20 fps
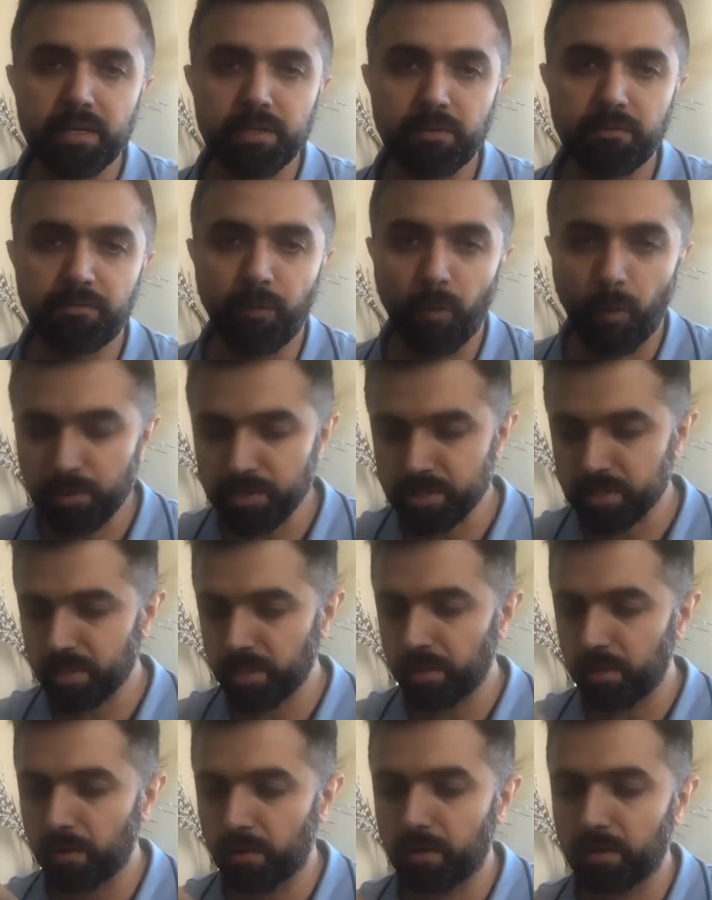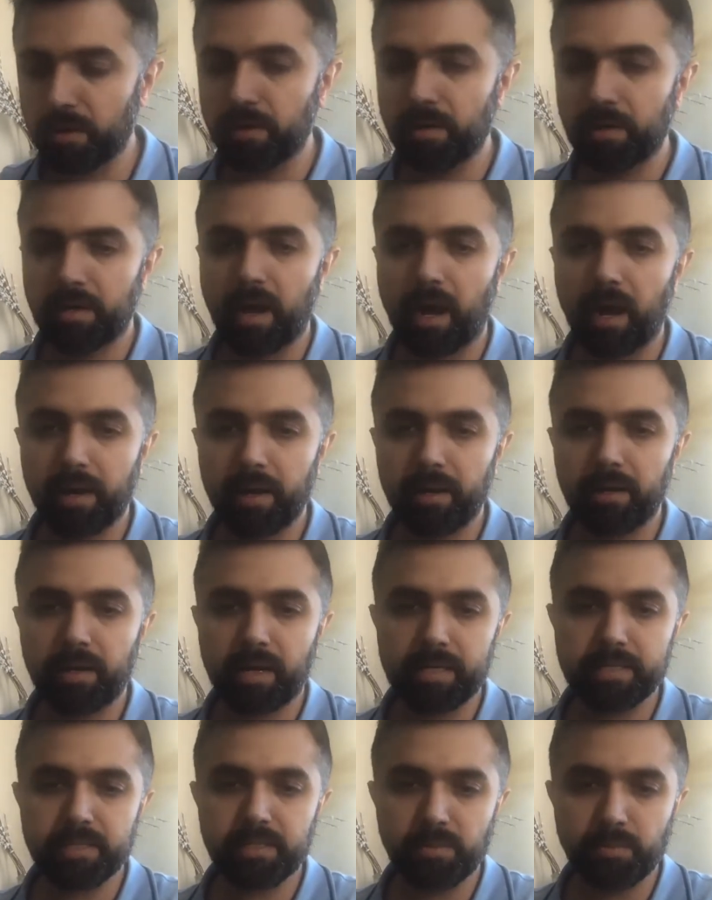So focusing your target
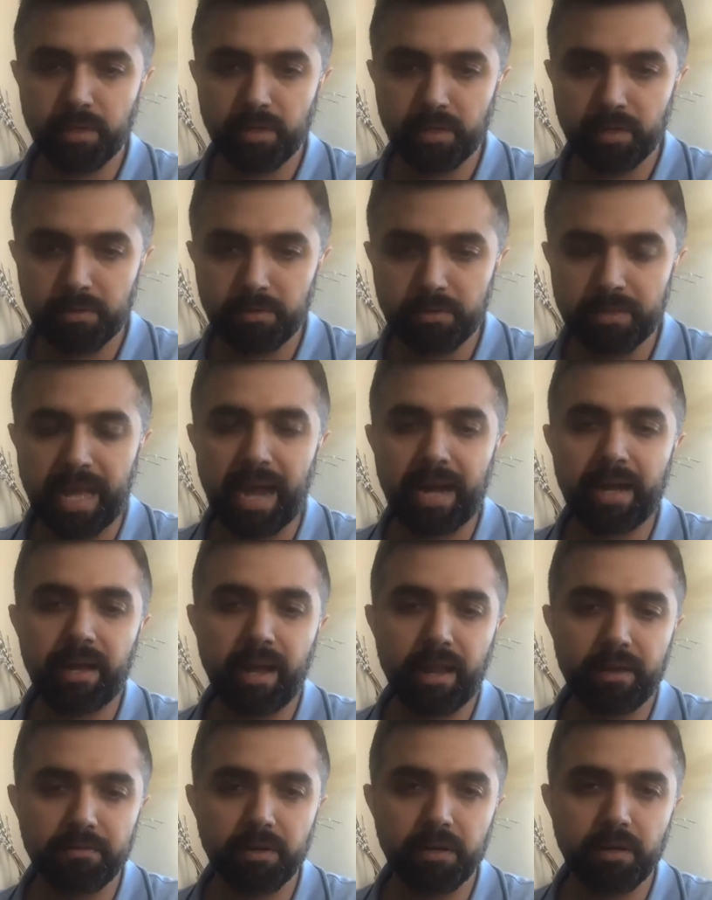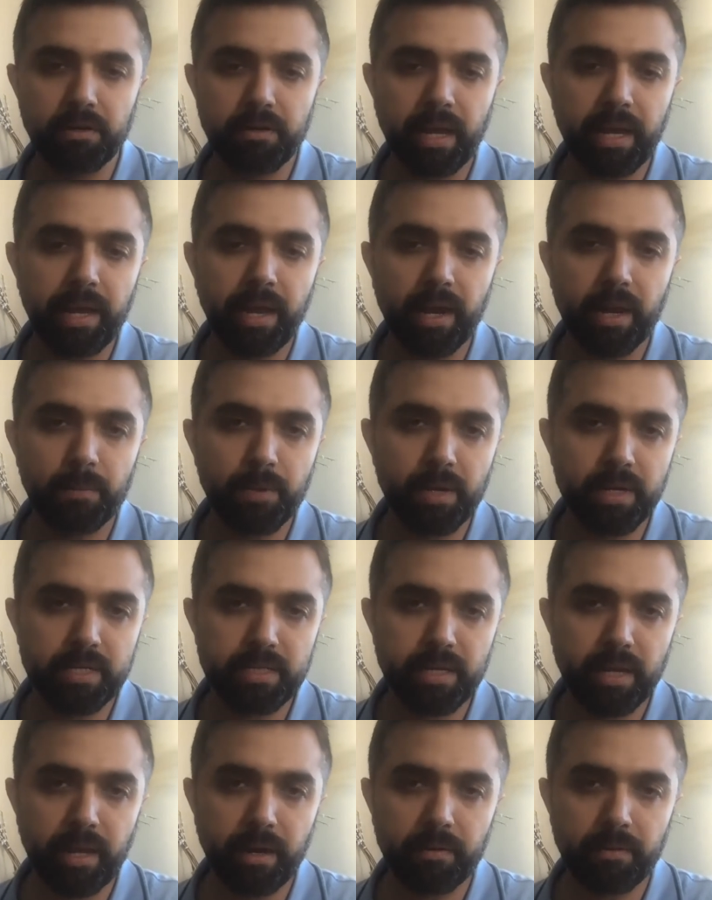customer to that level really helped
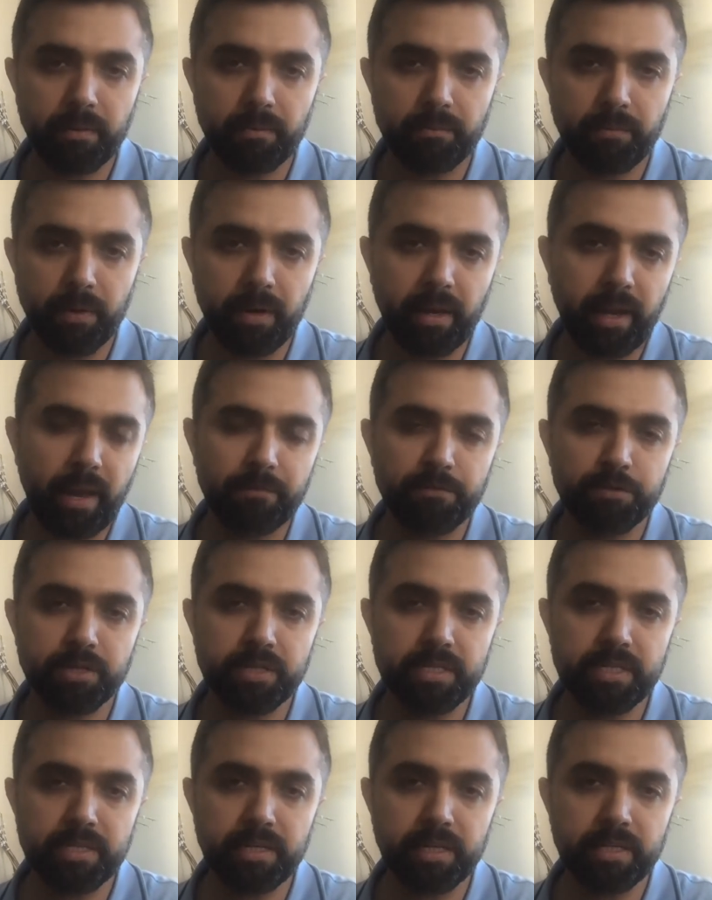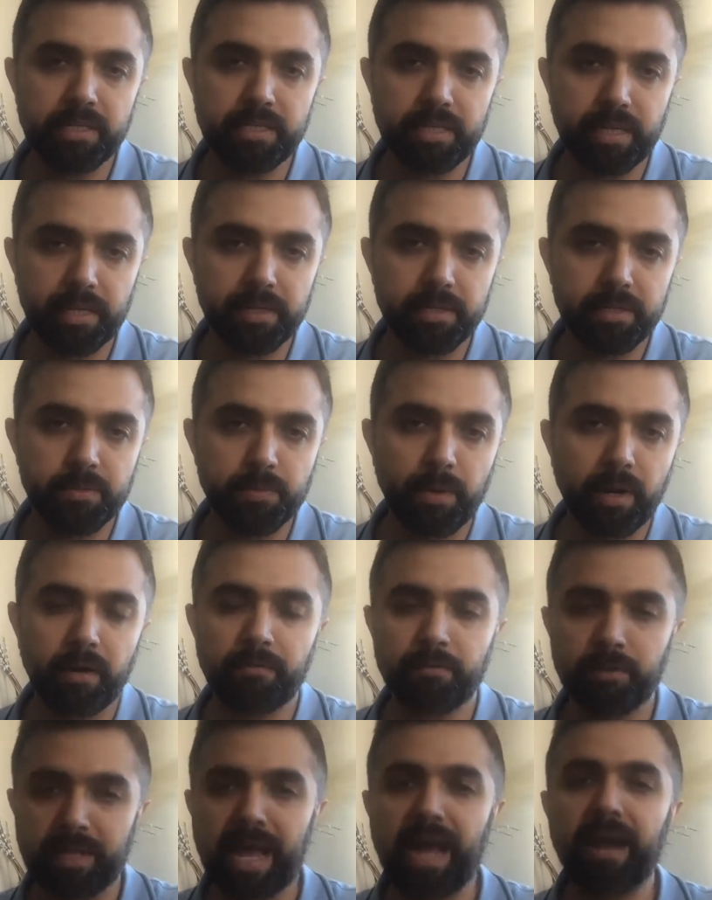us like bring efficiency in sales.
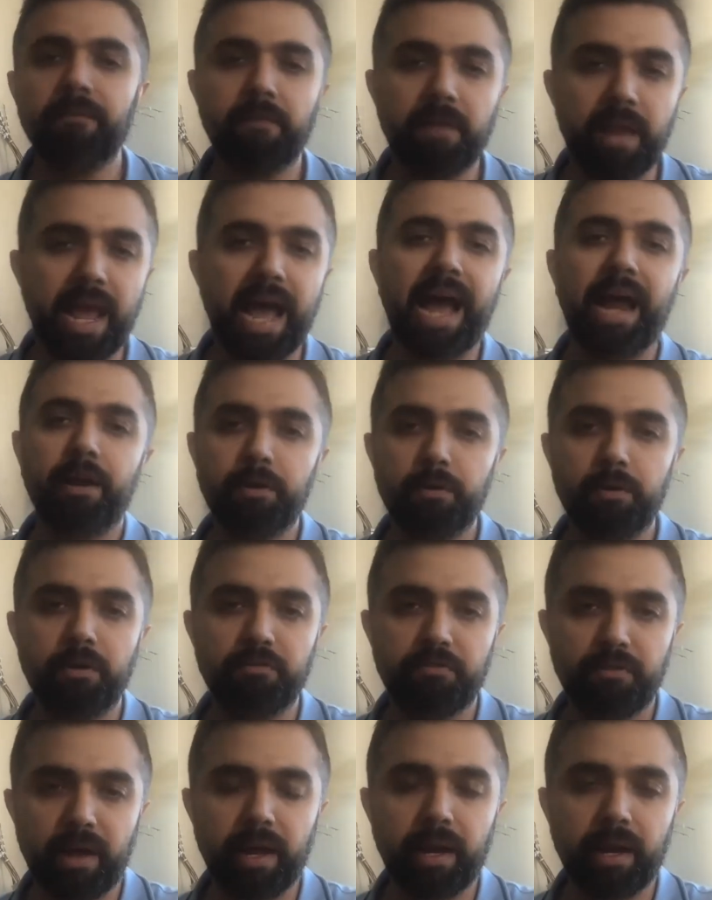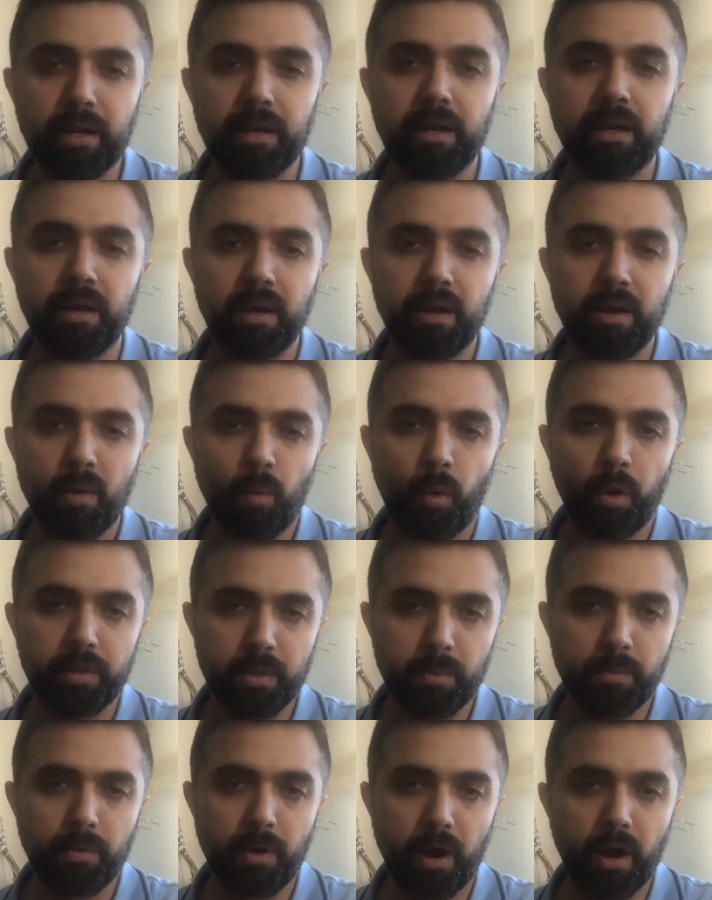But for that, we had to define
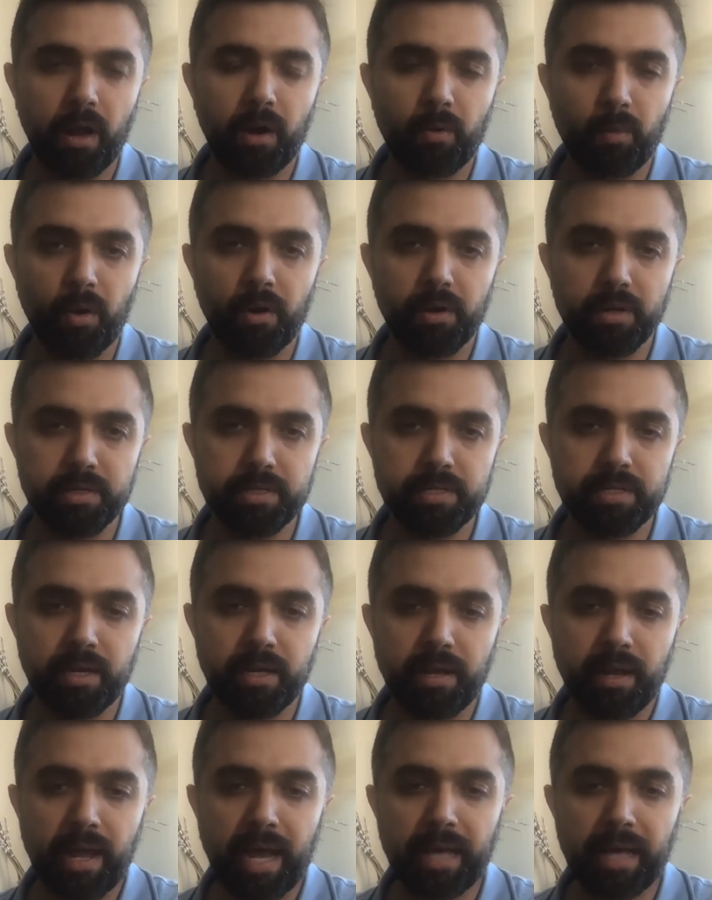what the product was.